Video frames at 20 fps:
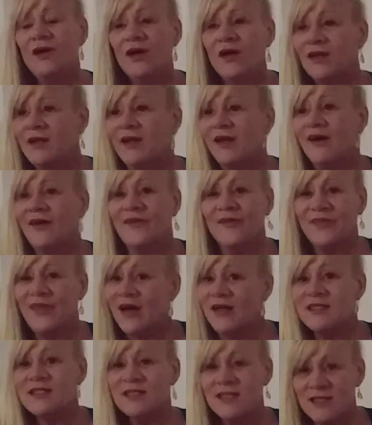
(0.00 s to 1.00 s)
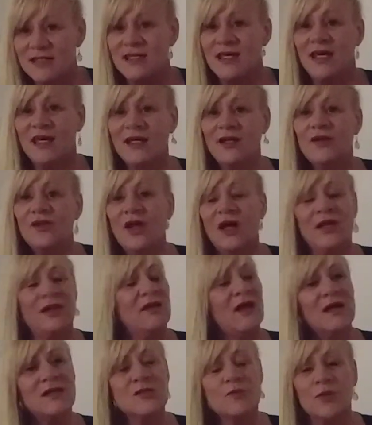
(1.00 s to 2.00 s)
You know, that's the deal. And
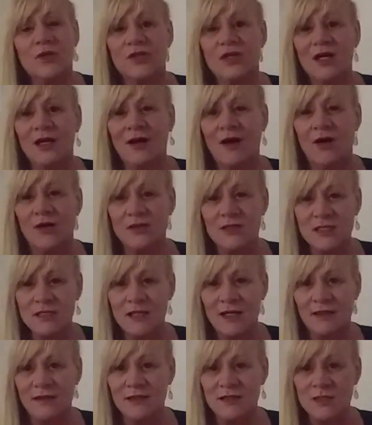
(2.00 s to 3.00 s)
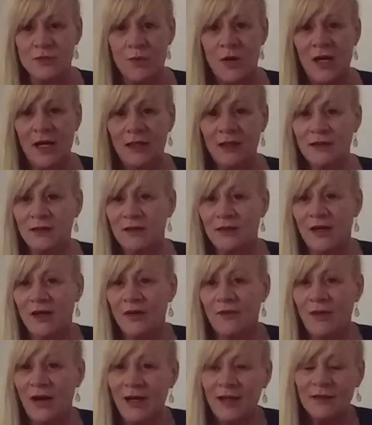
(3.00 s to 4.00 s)
that's what they can't stand as well. You
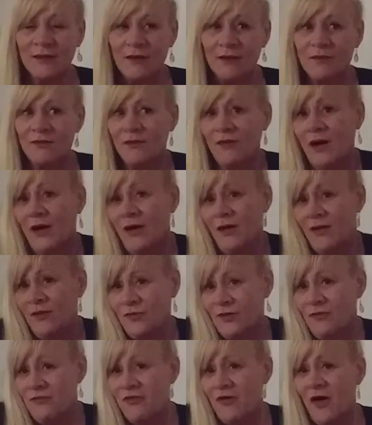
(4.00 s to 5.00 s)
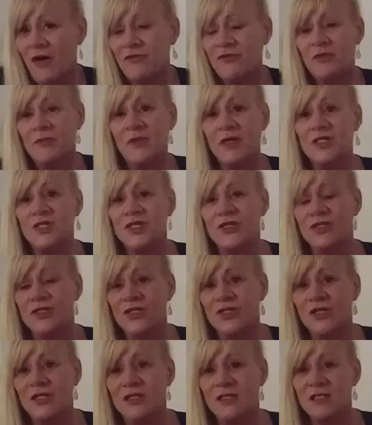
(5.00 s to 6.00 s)
know, the father of my
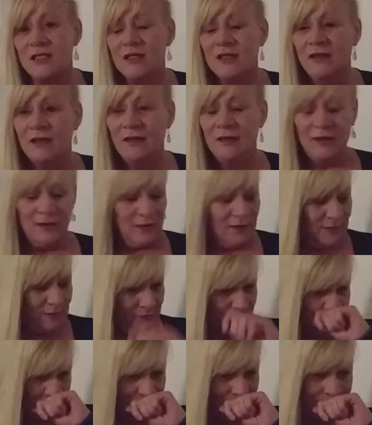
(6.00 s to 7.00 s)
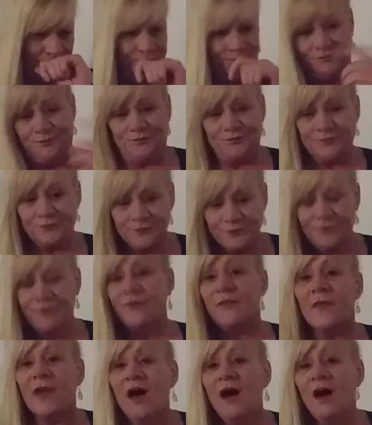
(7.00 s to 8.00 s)
children is
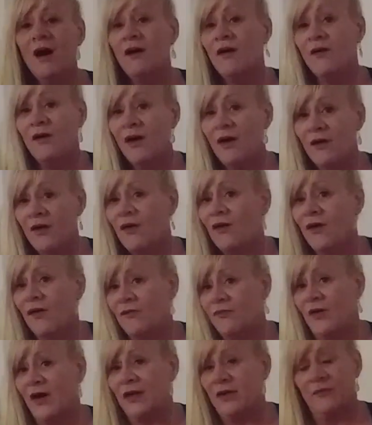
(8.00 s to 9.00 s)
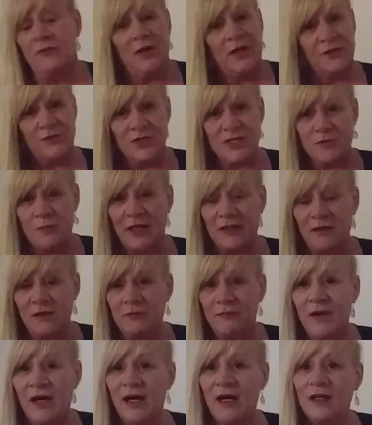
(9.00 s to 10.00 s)
a very well
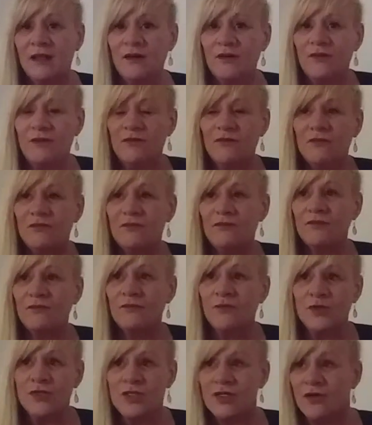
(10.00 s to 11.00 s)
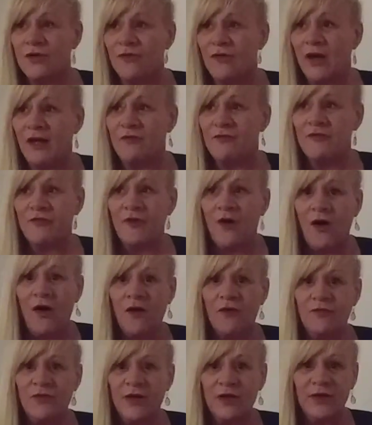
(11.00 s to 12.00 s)
respected man and was a great
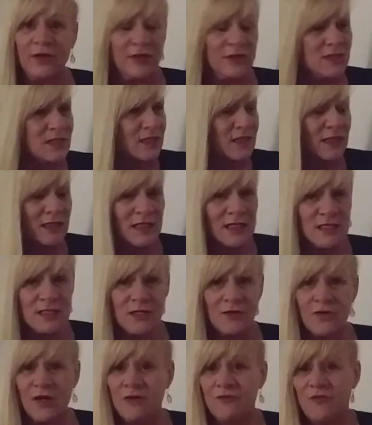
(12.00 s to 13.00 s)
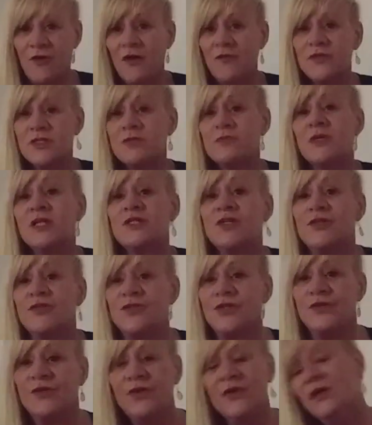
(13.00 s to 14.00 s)
father and still is a great father to my
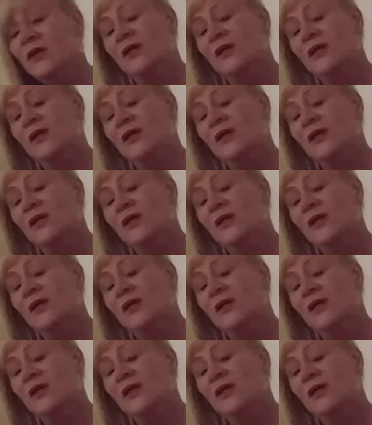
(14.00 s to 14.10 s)
children.